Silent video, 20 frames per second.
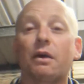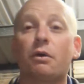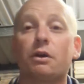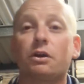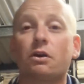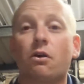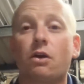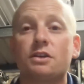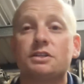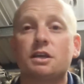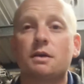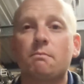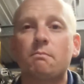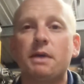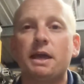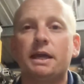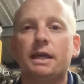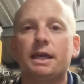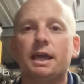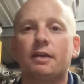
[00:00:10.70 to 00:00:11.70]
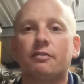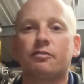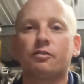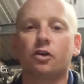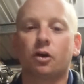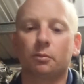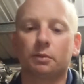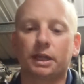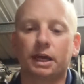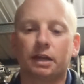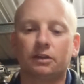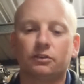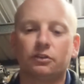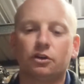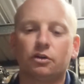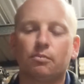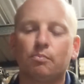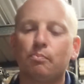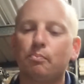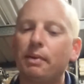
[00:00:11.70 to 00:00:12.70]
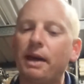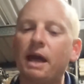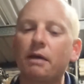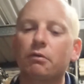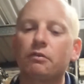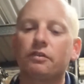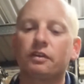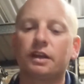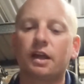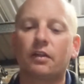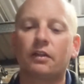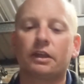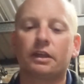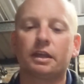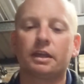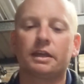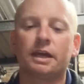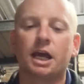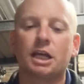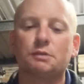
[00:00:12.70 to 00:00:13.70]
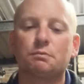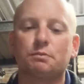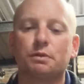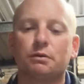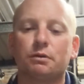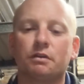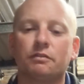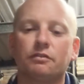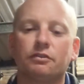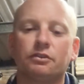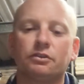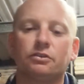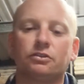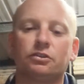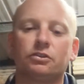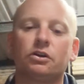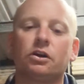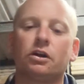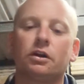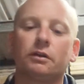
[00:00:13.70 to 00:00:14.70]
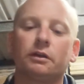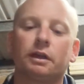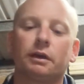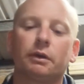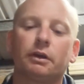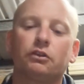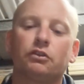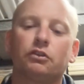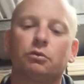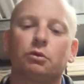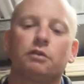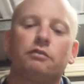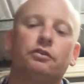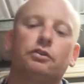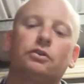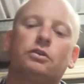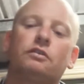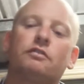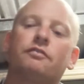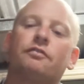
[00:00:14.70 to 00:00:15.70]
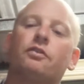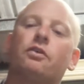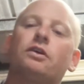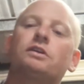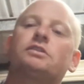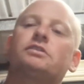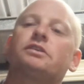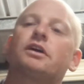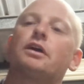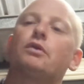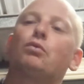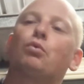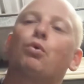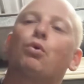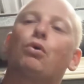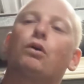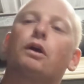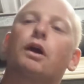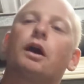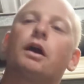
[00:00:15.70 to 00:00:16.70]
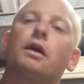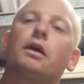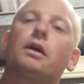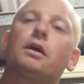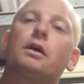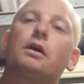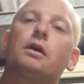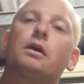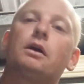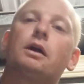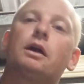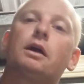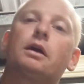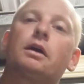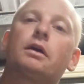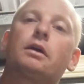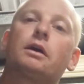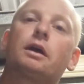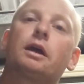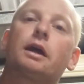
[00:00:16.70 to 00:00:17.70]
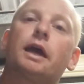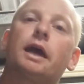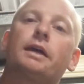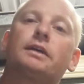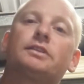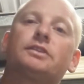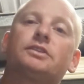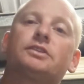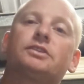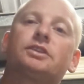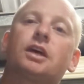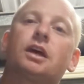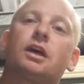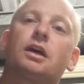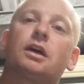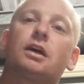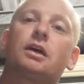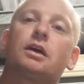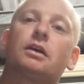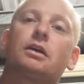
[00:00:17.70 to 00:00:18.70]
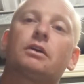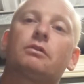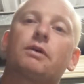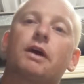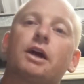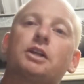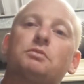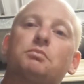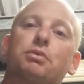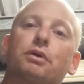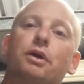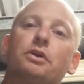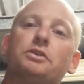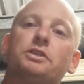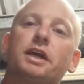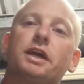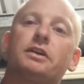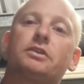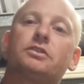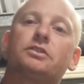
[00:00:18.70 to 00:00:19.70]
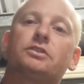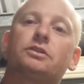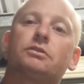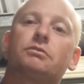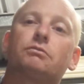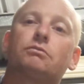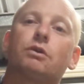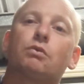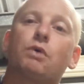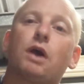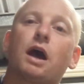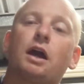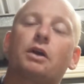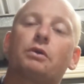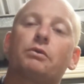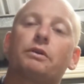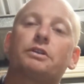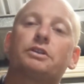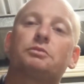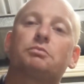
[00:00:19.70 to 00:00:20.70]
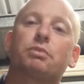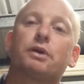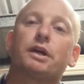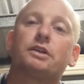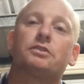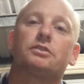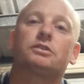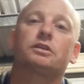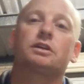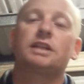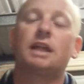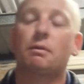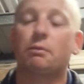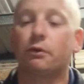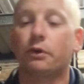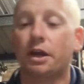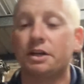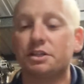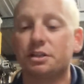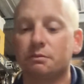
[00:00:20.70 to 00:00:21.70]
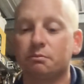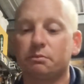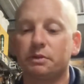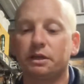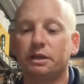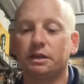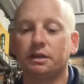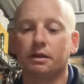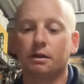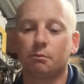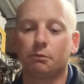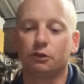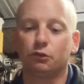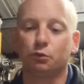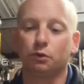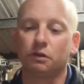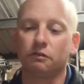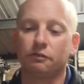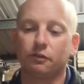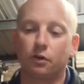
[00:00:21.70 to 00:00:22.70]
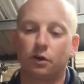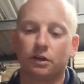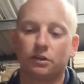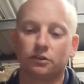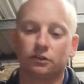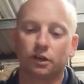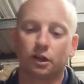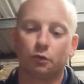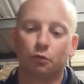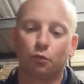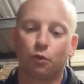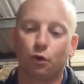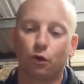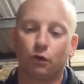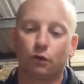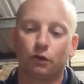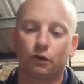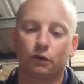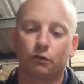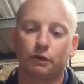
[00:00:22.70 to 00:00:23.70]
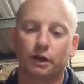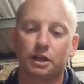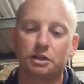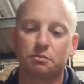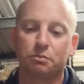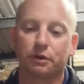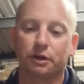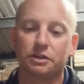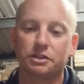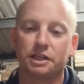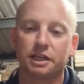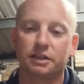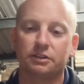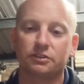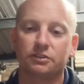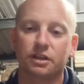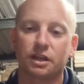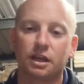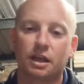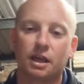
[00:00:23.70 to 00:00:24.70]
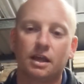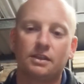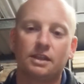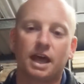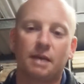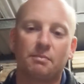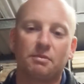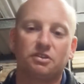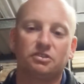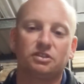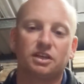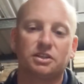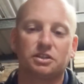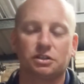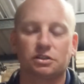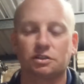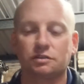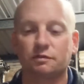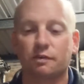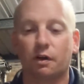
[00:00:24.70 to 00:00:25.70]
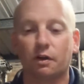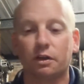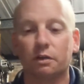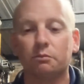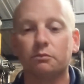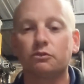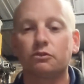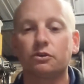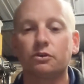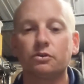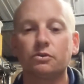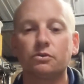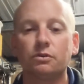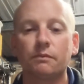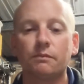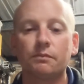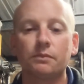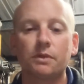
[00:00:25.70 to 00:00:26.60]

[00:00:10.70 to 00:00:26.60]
going, guys? Mick here from Knob Cartel, back with another kick-ass beer review. Tonight I'm going to review the Firestone Walker X Garage Projects Riwaka Express, the collaboration beer between Firestone Walker and Garage Projects, the Hapi Sessions Volume 2.